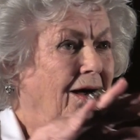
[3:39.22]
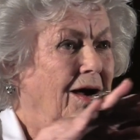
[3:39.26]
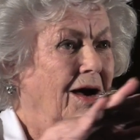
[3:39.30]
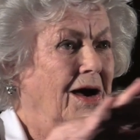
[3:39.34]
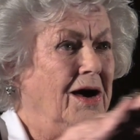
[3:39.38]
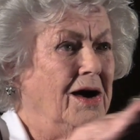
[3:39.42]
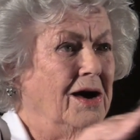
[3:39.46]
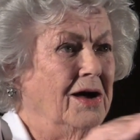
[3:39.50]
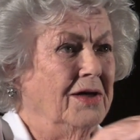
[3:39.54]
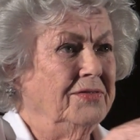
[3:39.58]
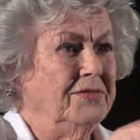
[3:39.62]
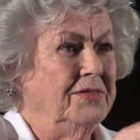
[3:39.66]

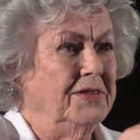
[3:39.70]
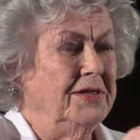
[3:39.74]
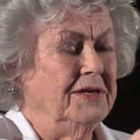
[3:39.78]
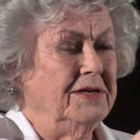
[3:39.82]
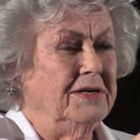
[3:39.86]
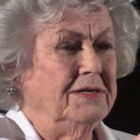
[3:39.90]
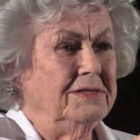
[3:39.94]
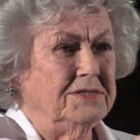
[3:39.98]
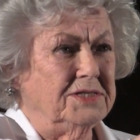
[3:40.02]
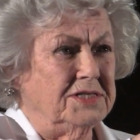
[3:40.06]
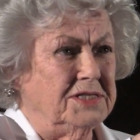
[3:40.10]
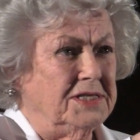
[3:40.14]
on
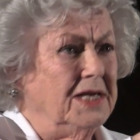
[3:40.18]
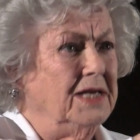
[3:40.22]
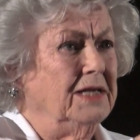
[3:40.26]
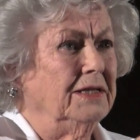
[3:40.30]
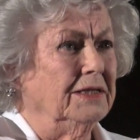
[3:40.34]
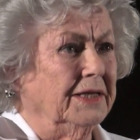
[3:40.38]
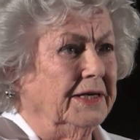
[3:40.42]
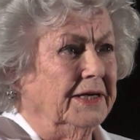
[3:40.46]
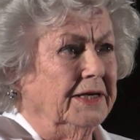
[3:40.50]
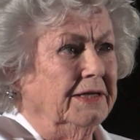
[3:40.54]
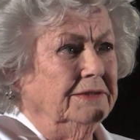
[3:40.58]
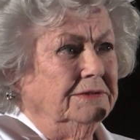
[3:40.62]
the
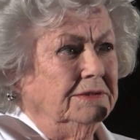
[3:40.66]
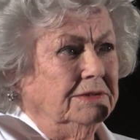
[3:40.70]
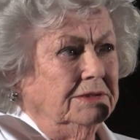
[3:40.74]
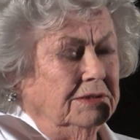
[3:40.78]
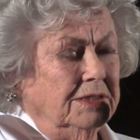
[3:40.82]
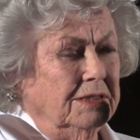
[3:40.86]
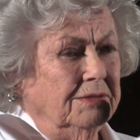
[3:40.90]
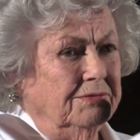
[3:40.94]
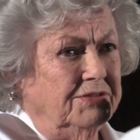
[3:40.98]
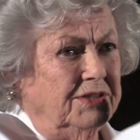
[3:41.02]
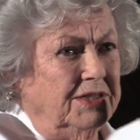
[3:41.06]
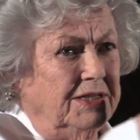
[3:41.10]
ceiling
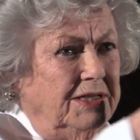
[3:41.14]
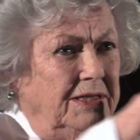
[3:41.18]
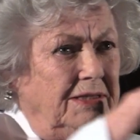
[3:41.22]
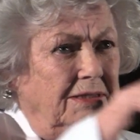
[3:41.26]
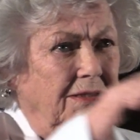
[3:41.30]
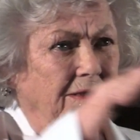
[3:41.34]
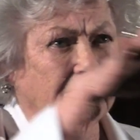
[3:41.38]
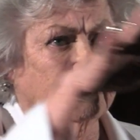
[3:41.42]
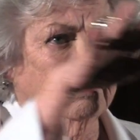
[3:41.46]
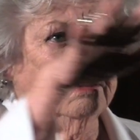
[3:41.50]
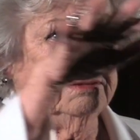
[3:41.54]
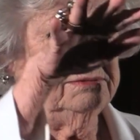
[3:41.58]
of
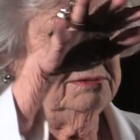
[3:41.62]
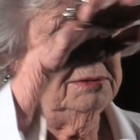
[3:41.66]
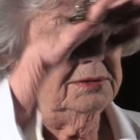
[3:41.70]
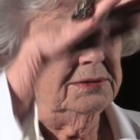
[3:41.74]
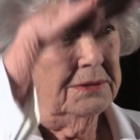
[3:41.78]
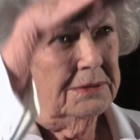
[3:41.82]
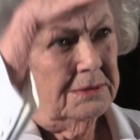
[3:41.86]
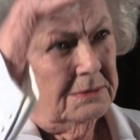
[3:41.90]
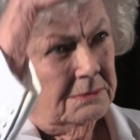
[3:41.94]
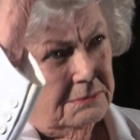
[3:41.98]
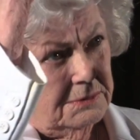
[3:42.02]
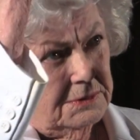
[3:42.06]
the
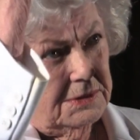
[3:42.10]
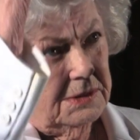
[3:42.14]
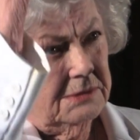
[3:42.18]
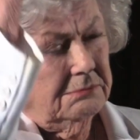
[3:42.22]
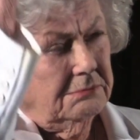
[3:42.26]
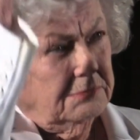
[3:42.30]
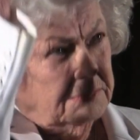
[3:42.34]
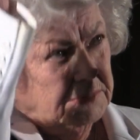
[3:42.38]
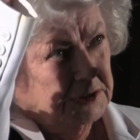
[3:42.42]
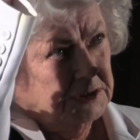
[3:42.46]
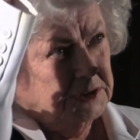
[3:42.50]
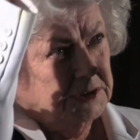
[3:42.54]

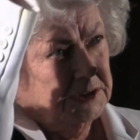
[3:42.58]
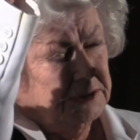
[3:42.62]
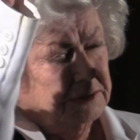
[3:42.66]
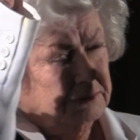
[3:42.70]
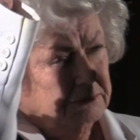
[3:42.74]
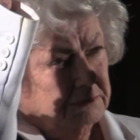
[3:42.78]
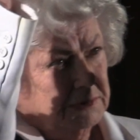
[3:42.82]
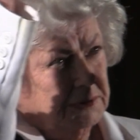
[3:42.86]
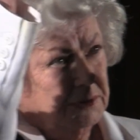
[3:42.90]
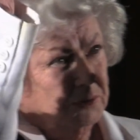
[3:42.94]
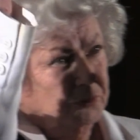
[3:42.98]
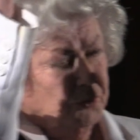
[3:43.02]

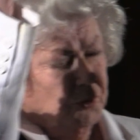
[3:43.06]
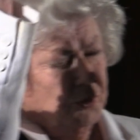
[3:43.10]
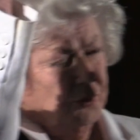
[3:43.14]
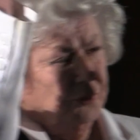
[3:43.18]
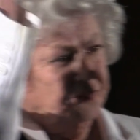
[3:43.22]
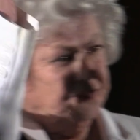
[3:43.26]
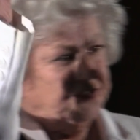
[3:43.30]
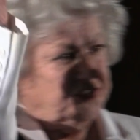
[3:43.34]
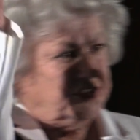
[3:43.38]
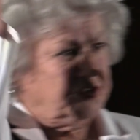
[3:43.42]
roofs.